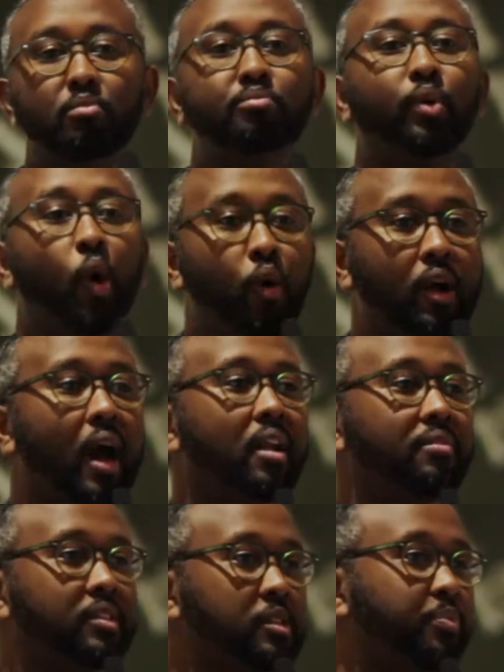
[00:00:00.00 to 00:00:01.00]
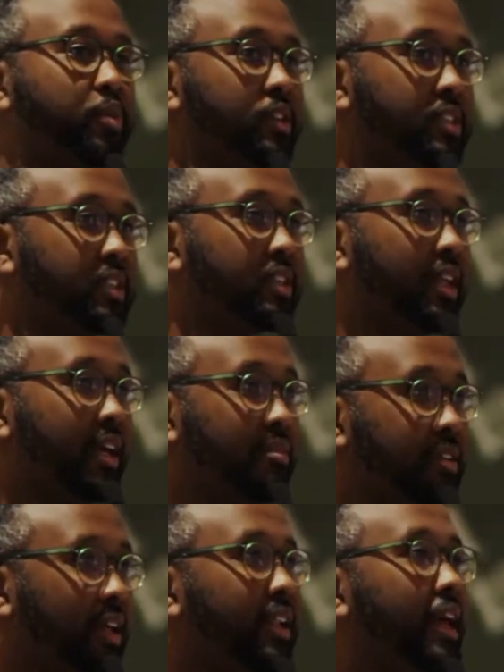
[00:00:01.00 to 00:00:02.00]
broke out of this prison
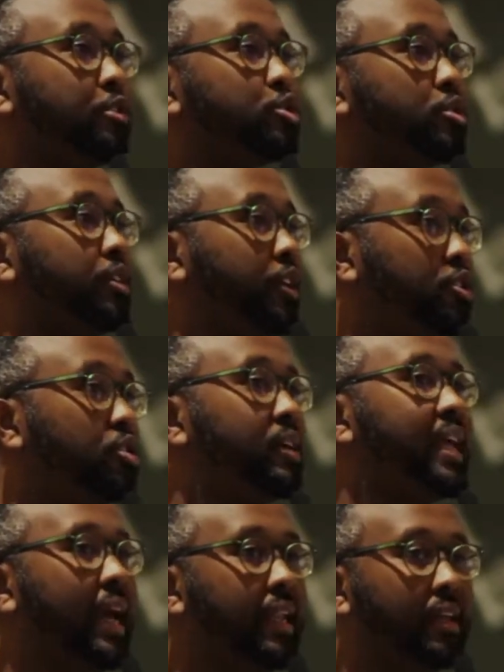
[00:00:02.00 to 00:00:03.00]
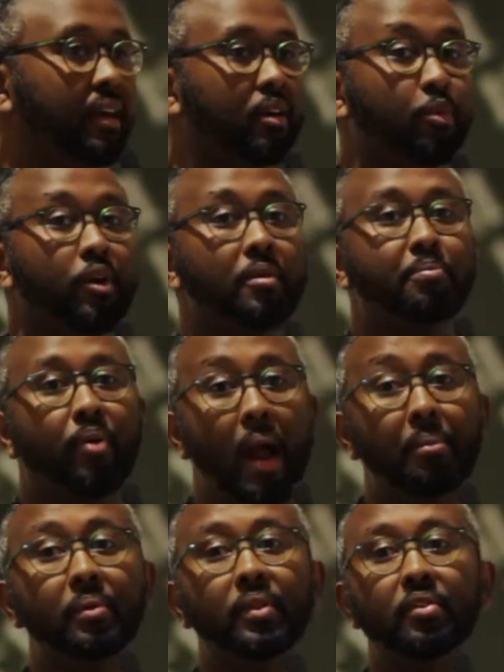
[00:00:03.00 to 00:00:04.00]
and then entered into Kenya, and we're
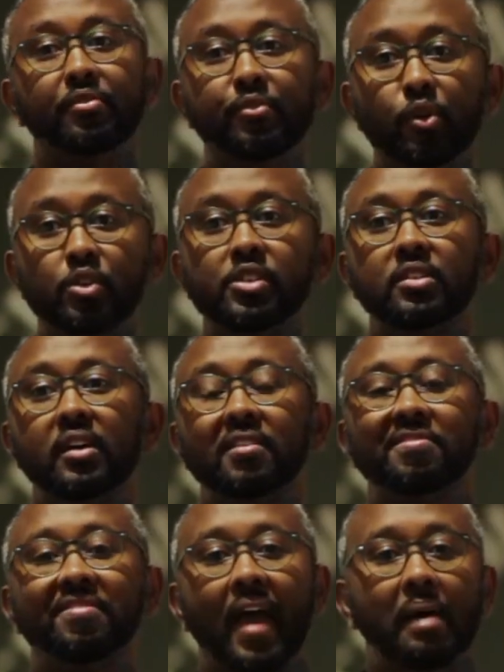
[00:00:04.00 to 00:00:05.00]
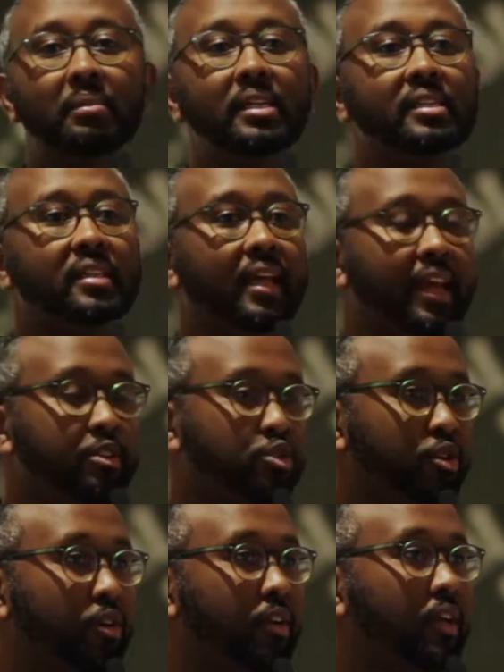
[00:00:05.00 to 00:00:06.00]
probably the first families that
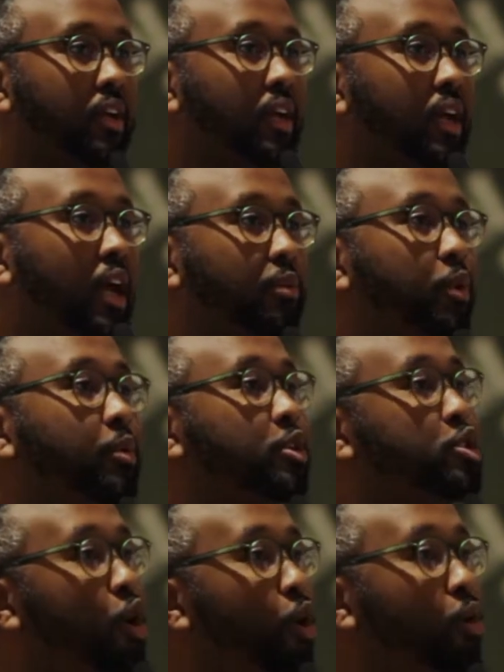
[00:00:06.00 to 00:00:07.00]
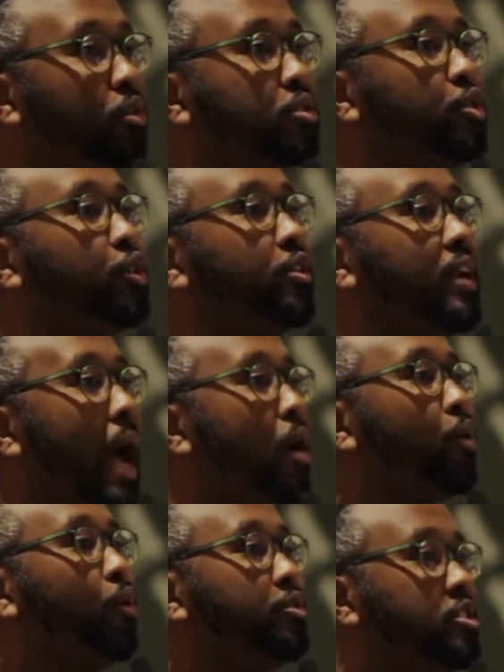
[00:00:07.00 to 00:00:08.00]
entered. And we were told, you're
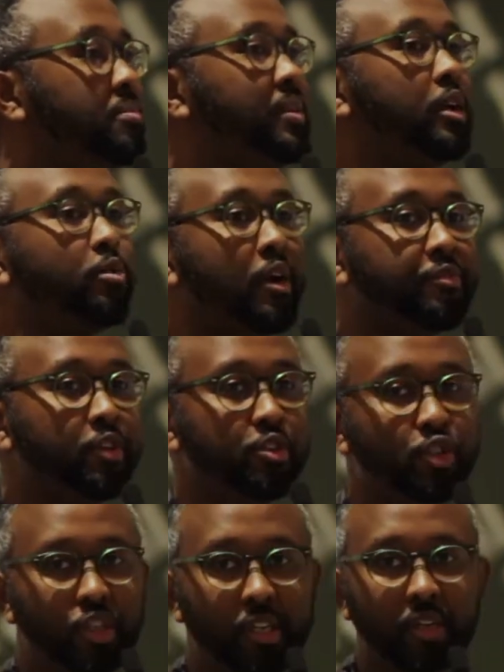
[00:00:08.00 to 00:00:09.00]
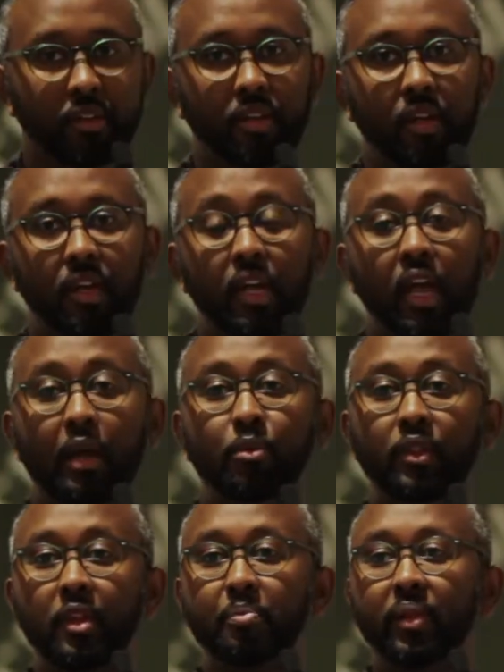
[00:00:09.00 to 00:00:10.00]
now going to be a refugee. And
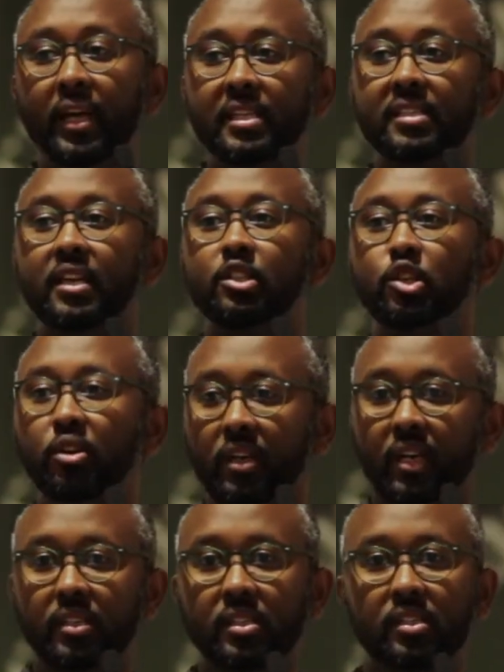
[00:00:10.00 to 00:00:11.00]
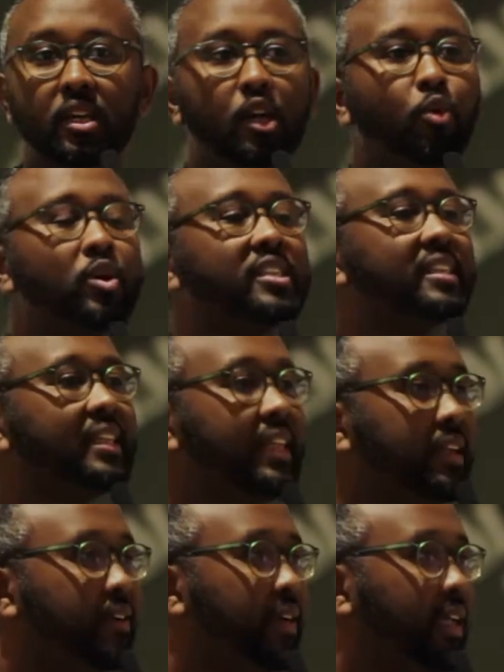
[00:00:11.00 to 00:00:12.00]
when the place they took us was
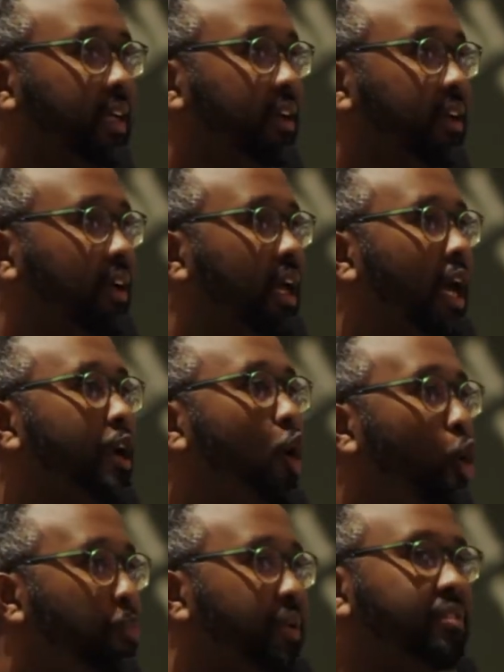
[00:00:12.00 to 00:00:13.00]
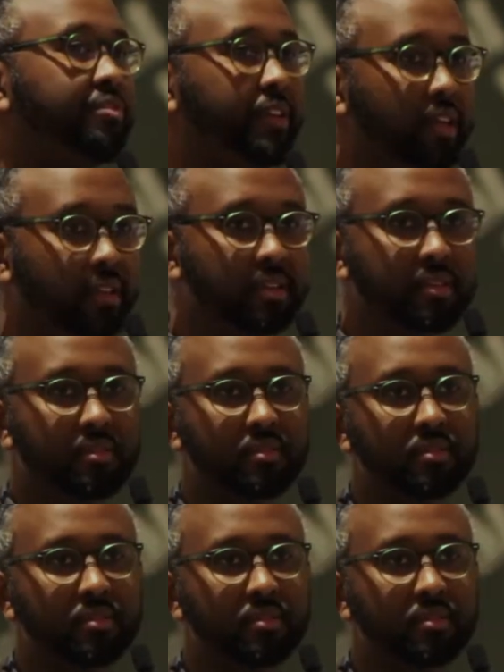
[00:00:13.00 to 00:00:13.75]
literally an open field.